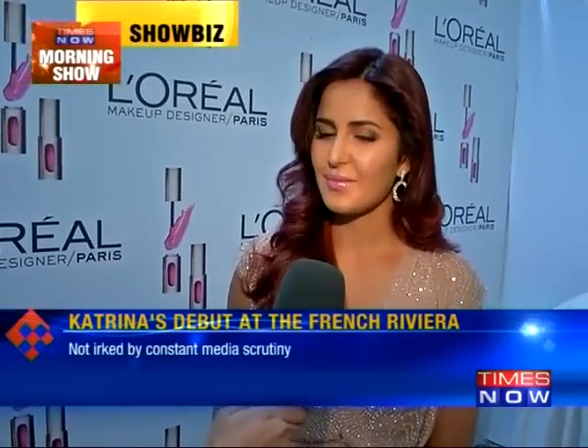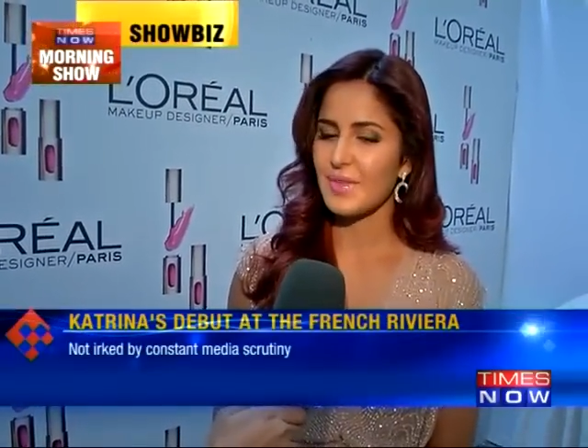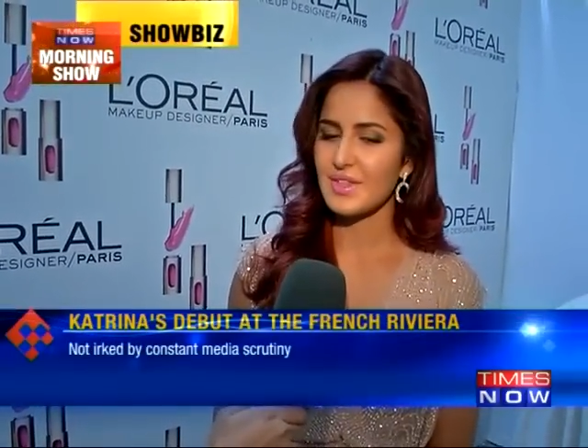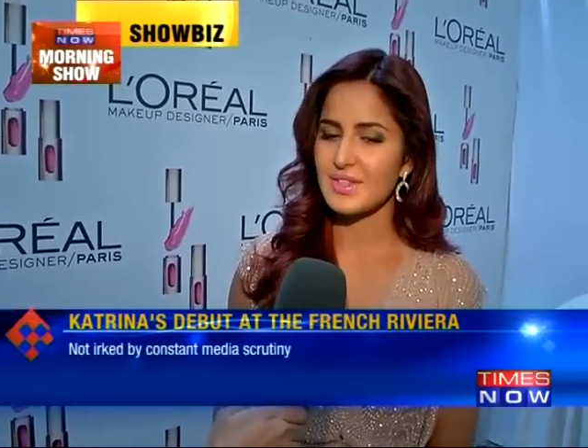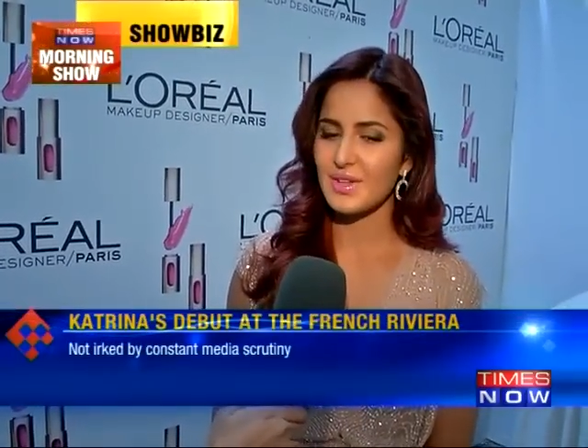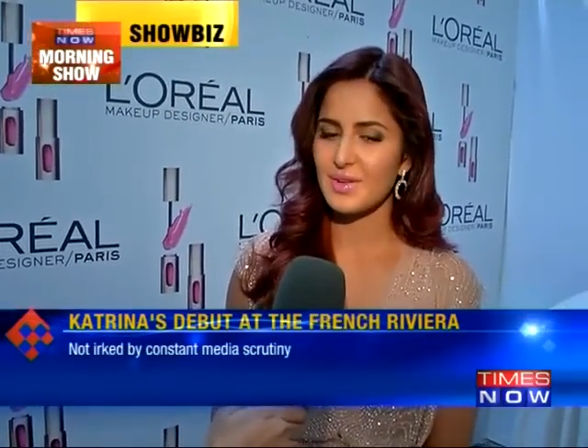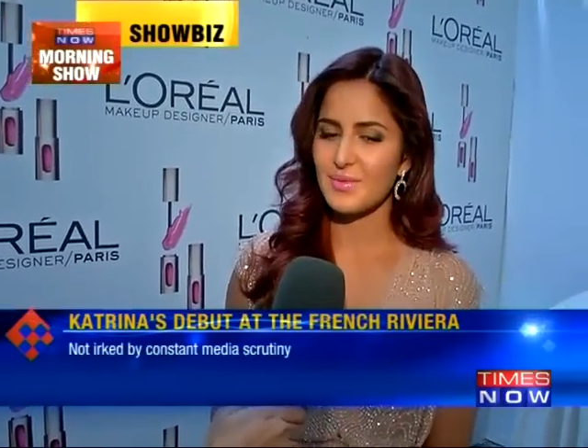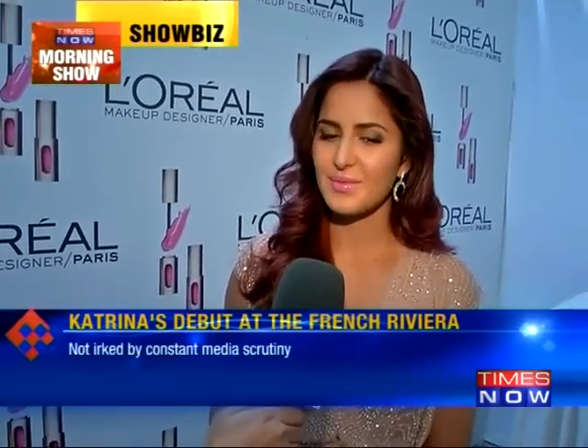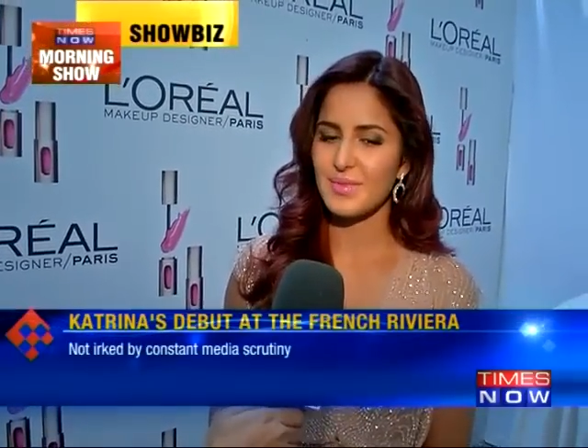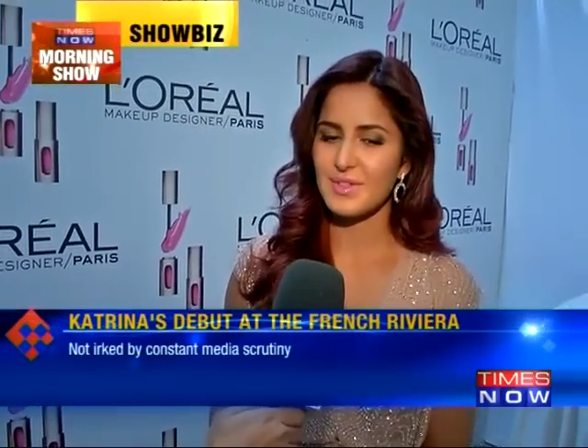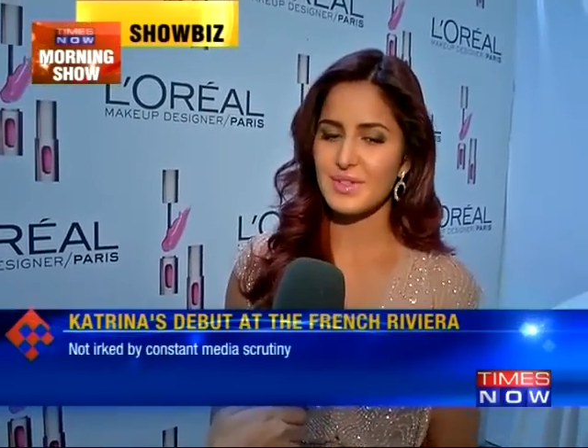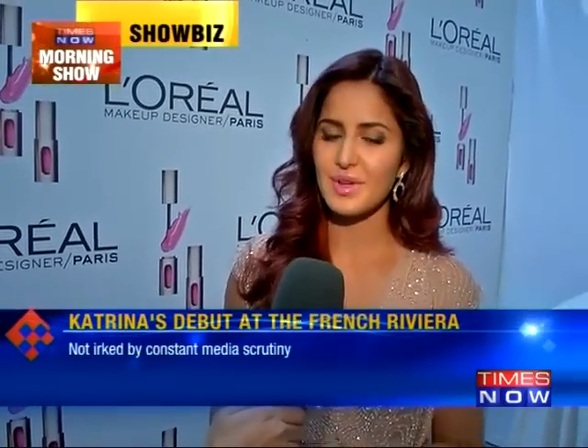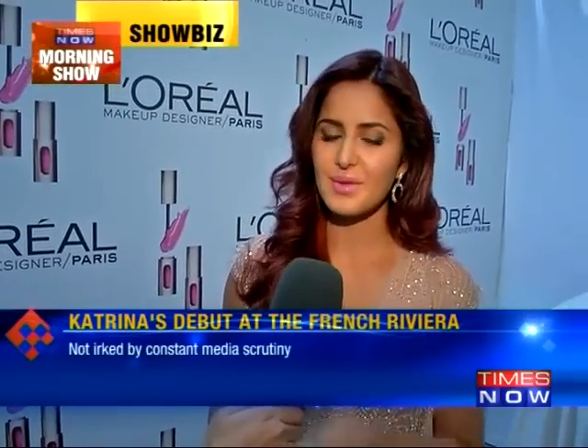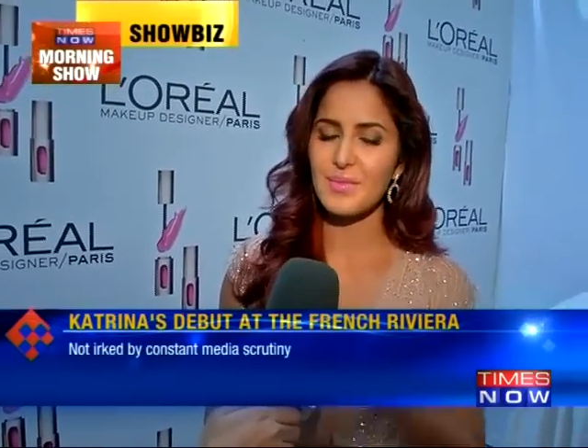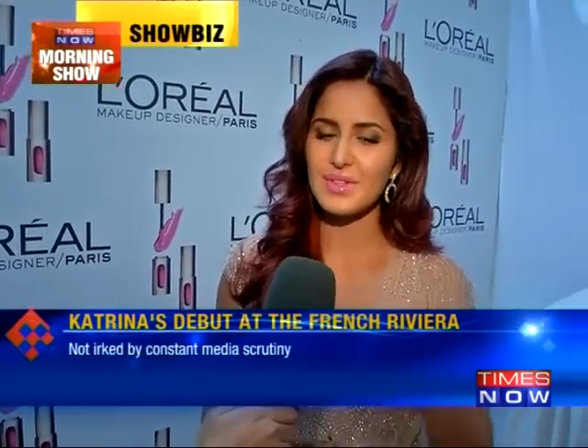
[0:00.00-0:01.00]
It's going
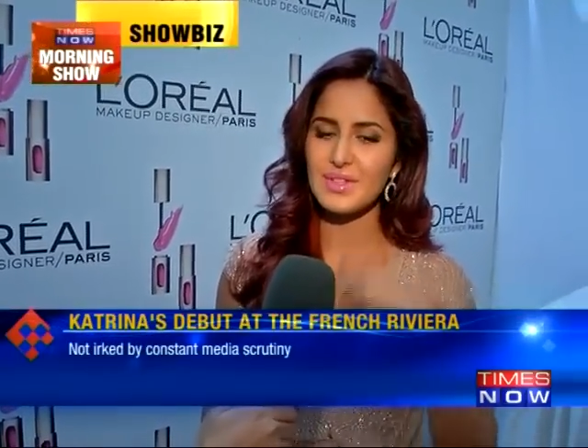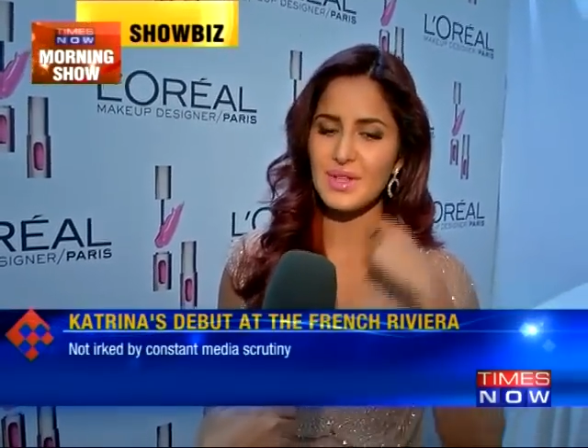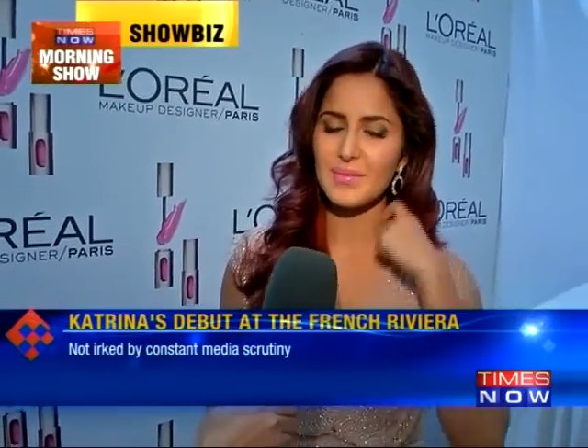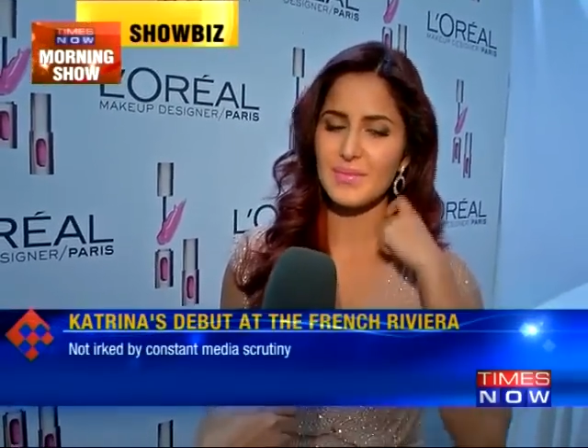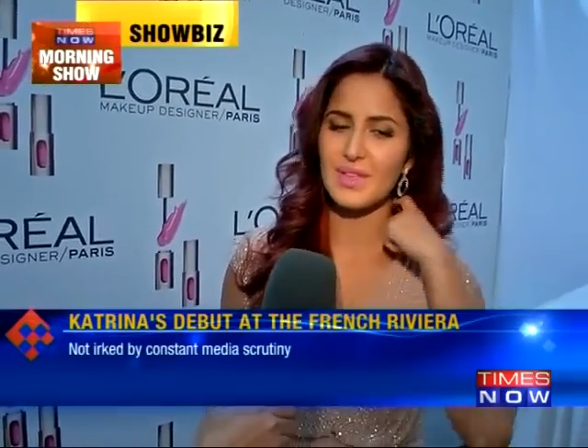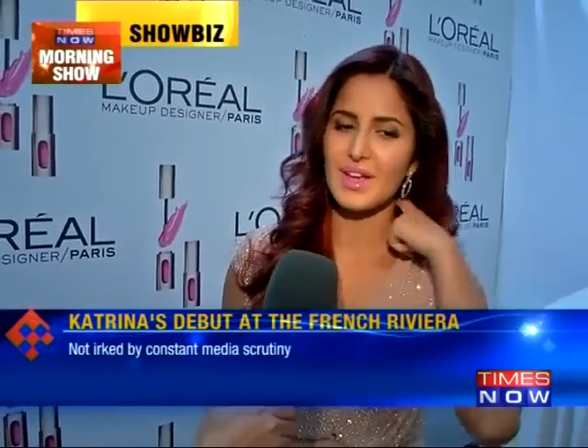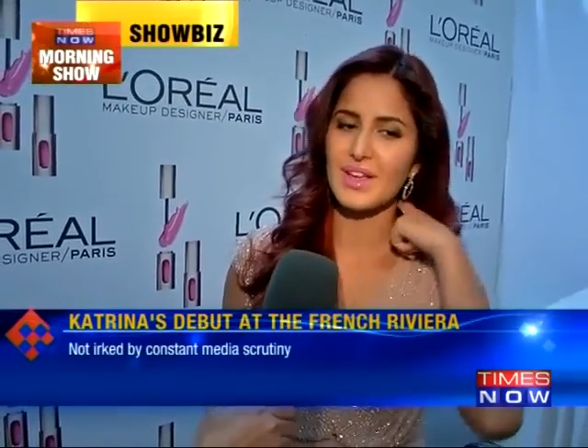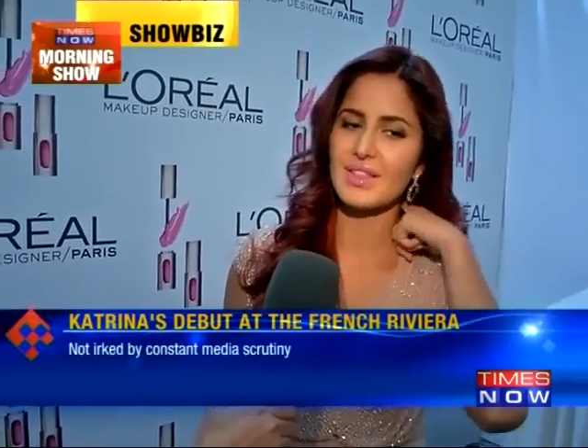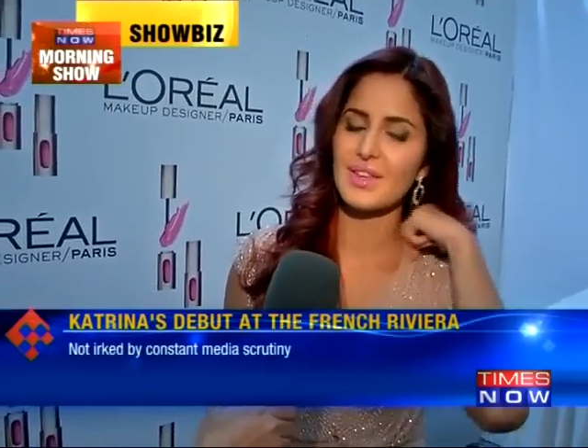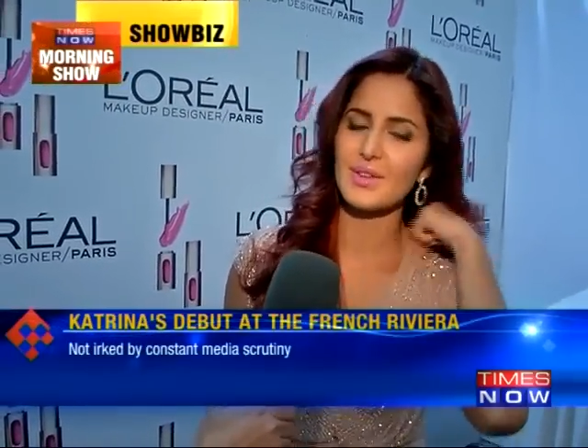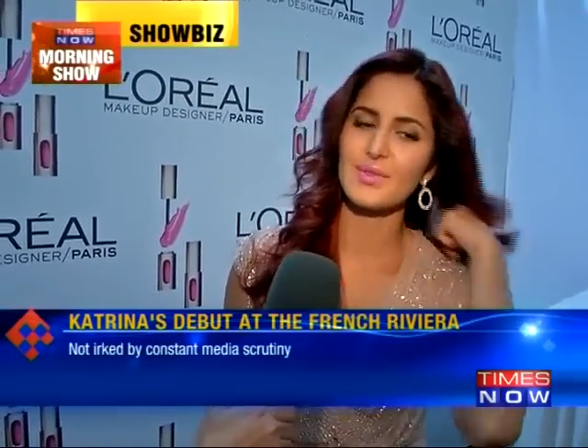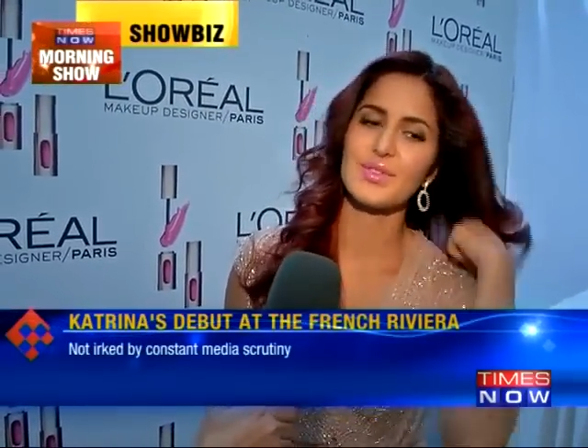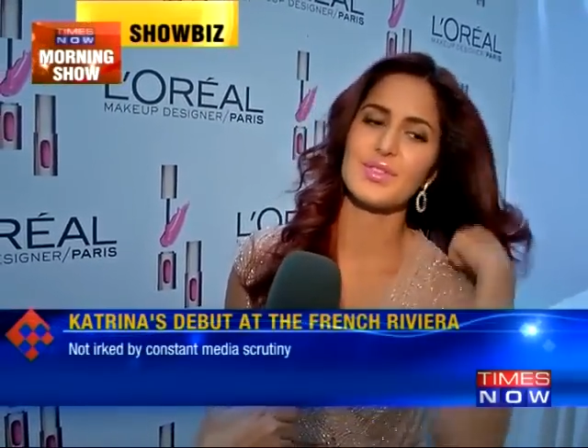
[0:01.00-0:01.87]
to be something, I think,